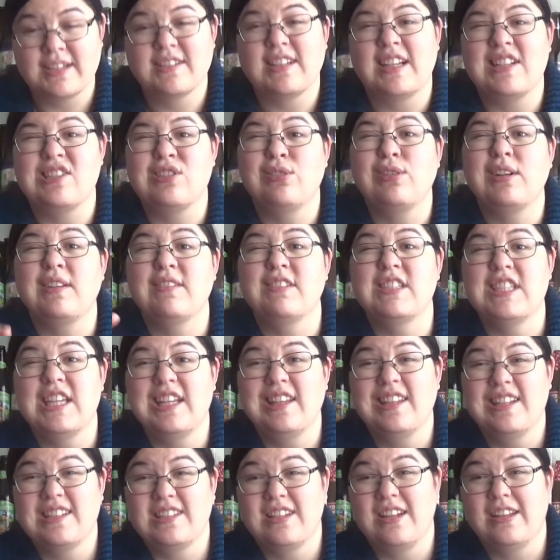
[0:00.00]
I sort of see
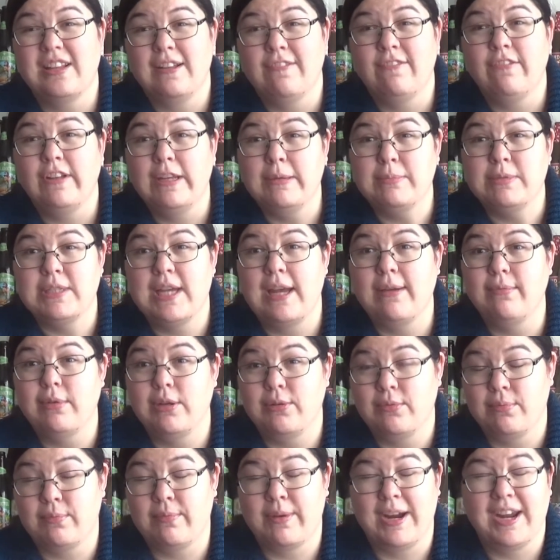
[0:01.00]
this on the flip side
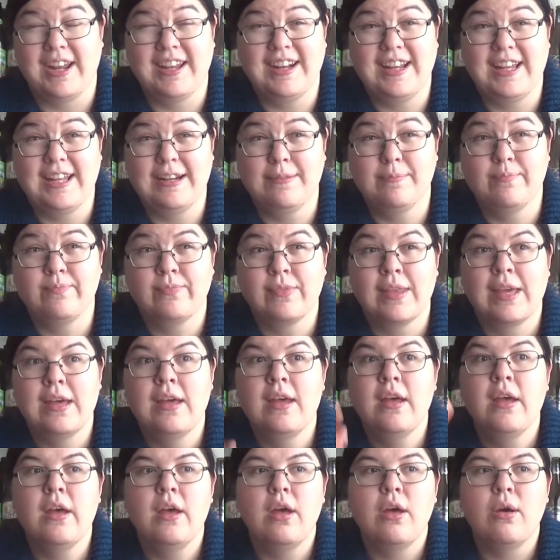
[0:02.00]
with writing,
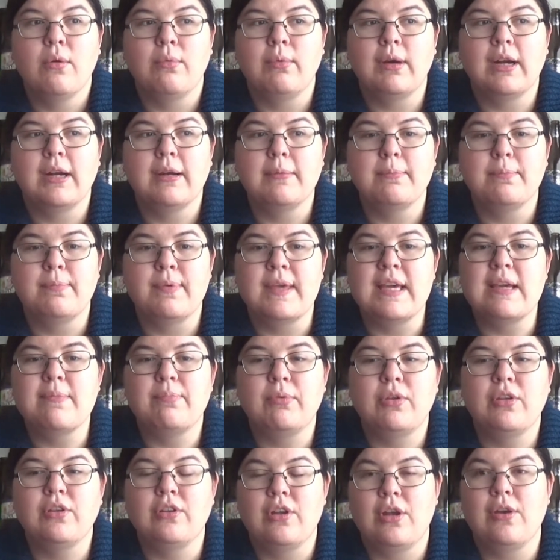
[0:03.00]
where
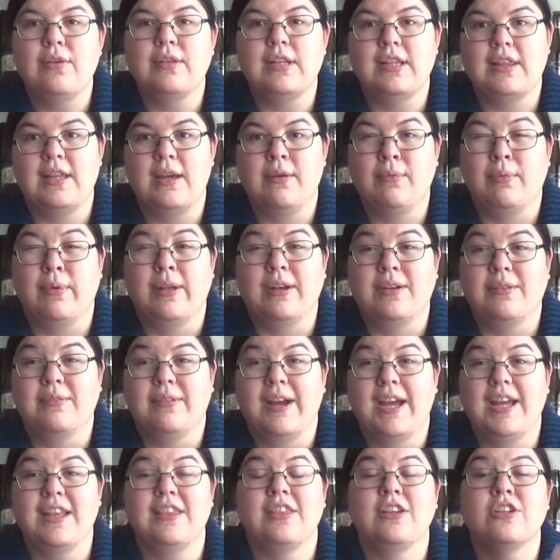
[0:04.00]
people know that they want to
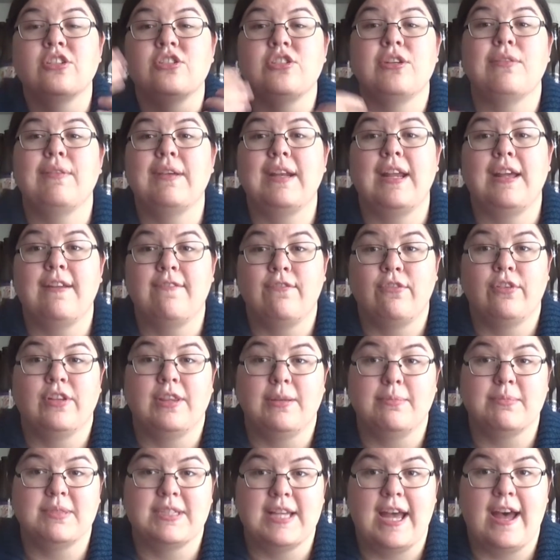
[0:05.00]
write. They're doing it for
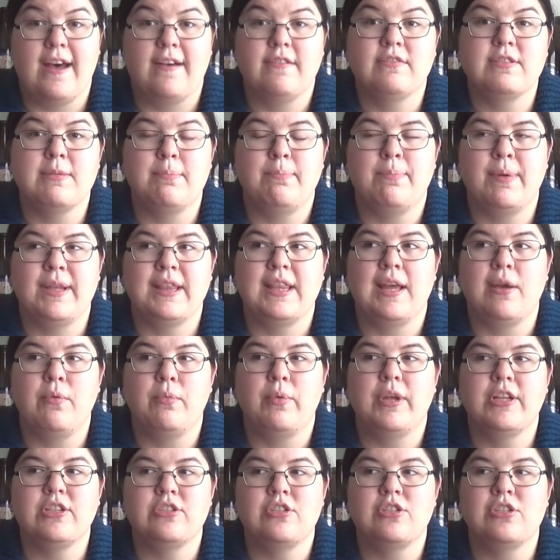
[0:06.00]
themselves, but they
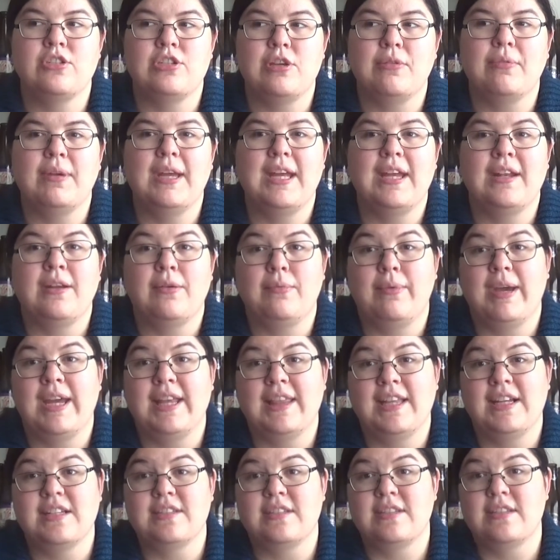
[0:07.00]
want to do it in a way
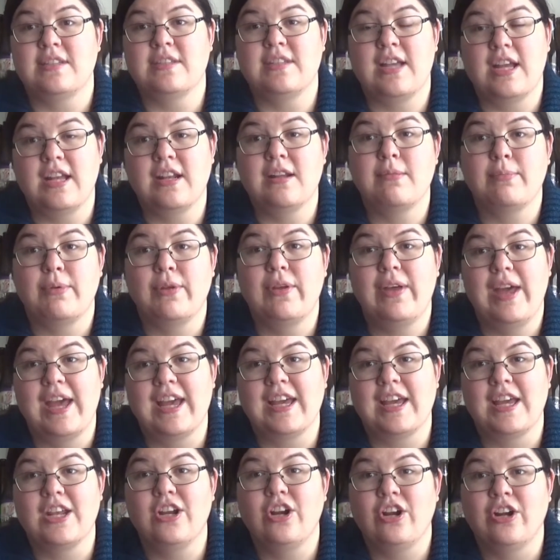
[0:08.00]
that's sustainable and
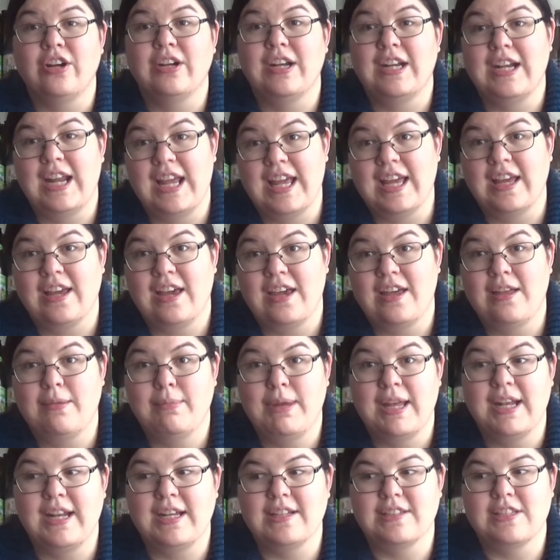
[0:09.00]
can earn an income
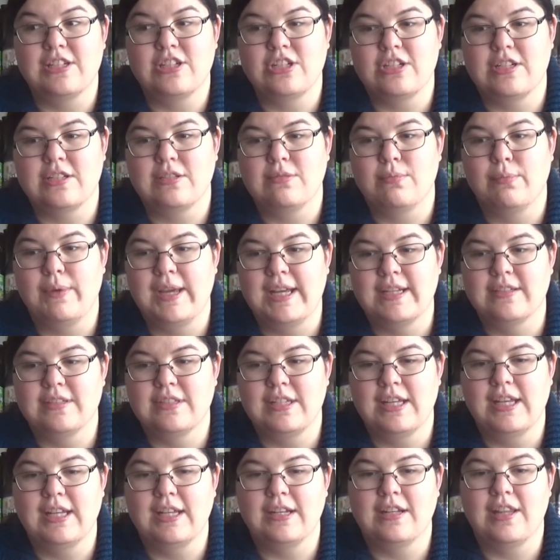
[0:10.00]
and isn't just
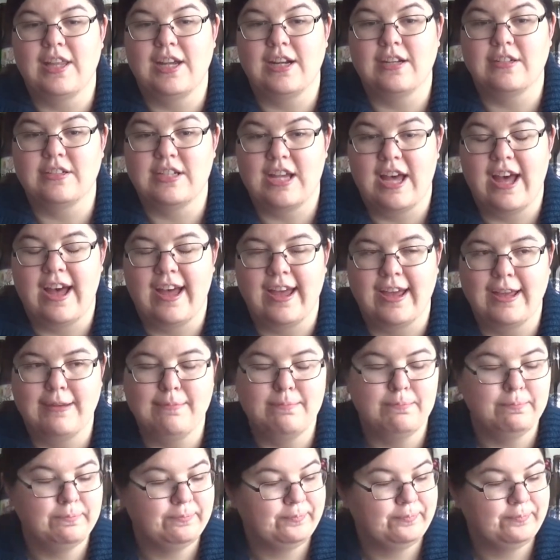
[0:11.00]
wasting their time.